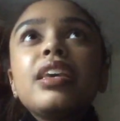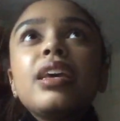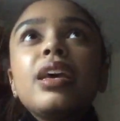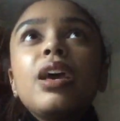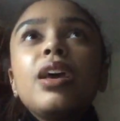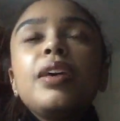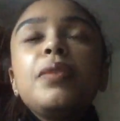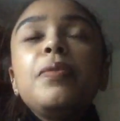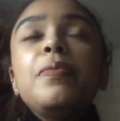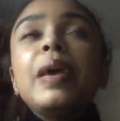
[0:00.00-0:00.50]

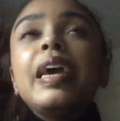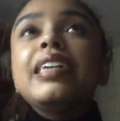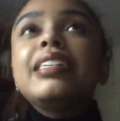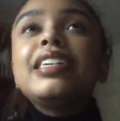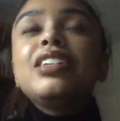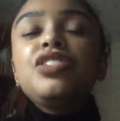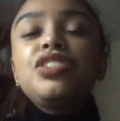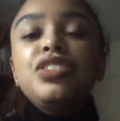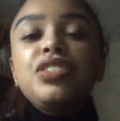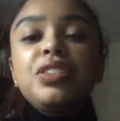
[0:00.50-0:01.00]
he pays
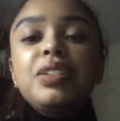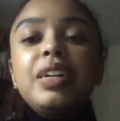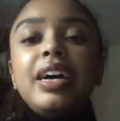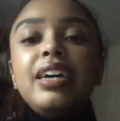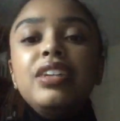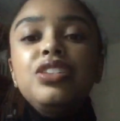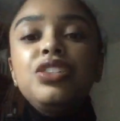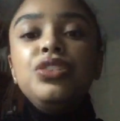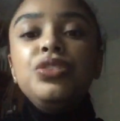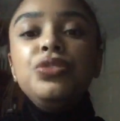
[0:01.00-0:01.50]
attention a
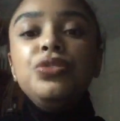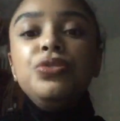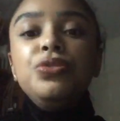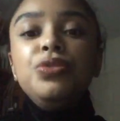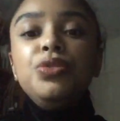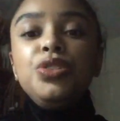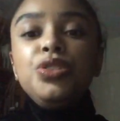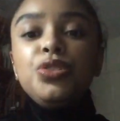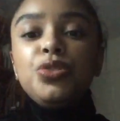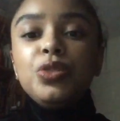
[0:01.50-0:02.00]
lot to
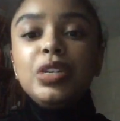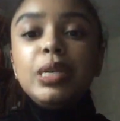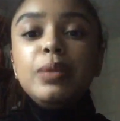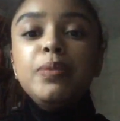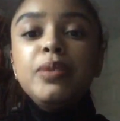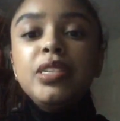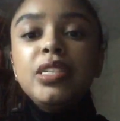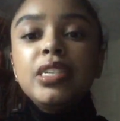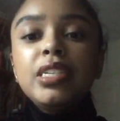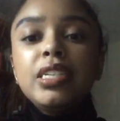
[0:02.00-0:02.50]

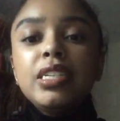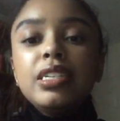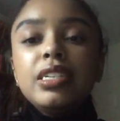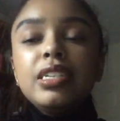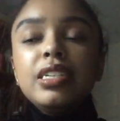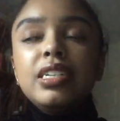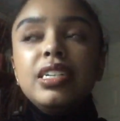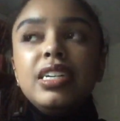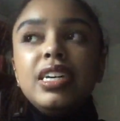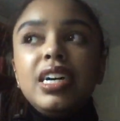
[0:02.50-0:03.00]
script,
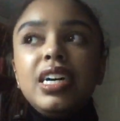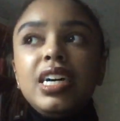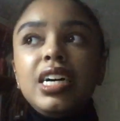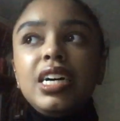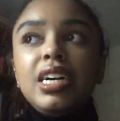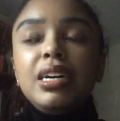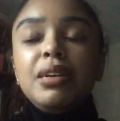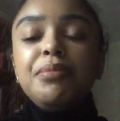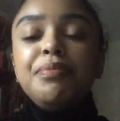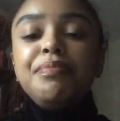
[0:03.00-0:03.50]

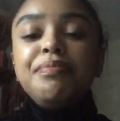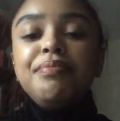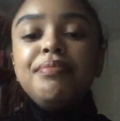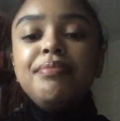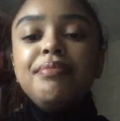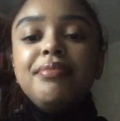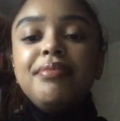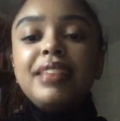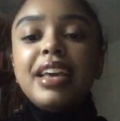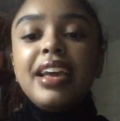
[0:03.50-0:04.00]

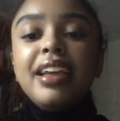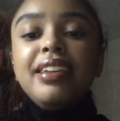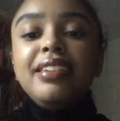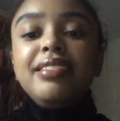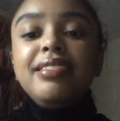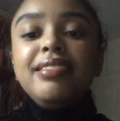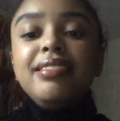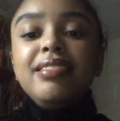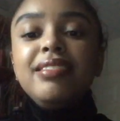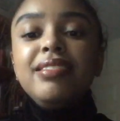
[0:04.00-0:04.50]

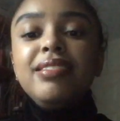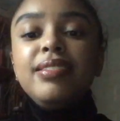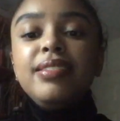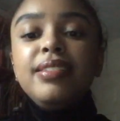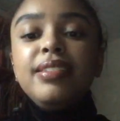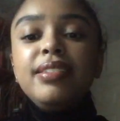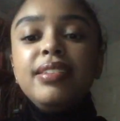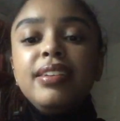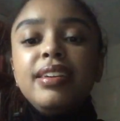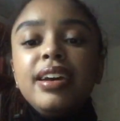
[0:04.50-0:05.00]
than
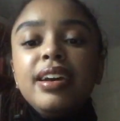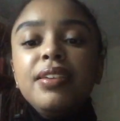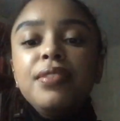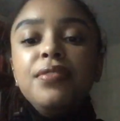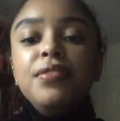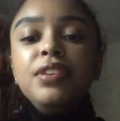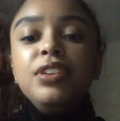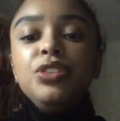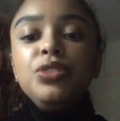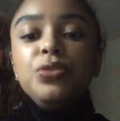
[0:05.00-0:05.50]

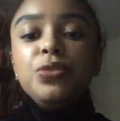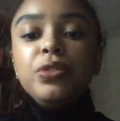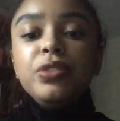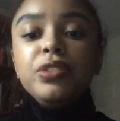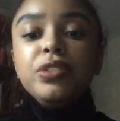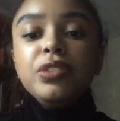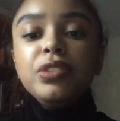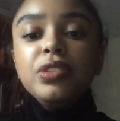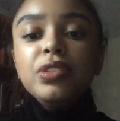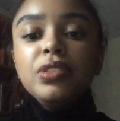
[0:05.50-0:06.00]

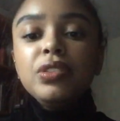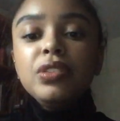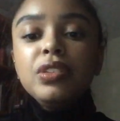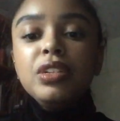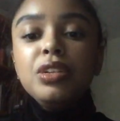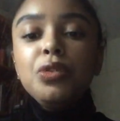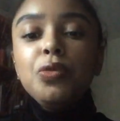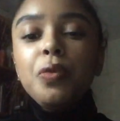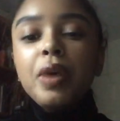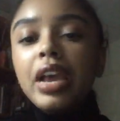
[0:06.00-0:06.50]
visuals in
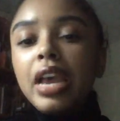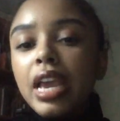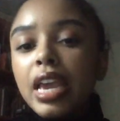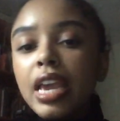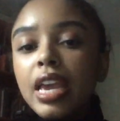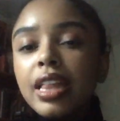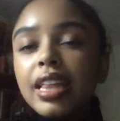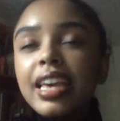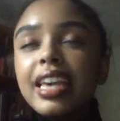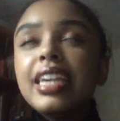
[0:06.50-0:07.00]
a
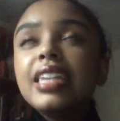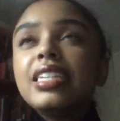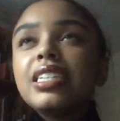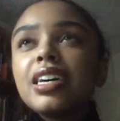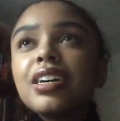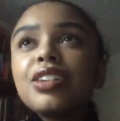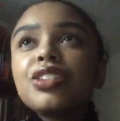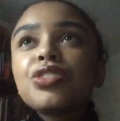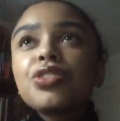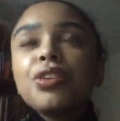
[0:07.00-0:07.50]
way. Like, he
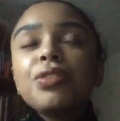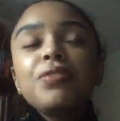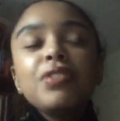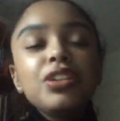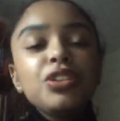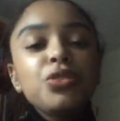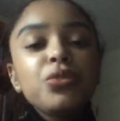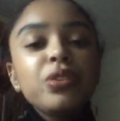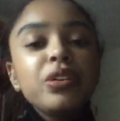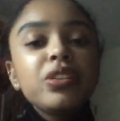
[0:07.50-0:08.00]
does good
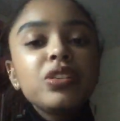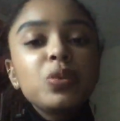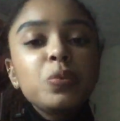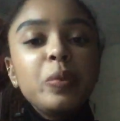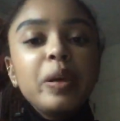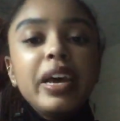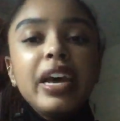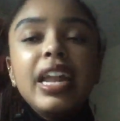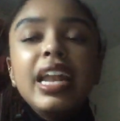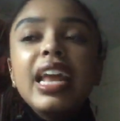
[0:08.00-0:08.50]
visuals,
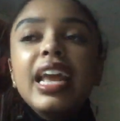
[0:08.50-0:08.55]
but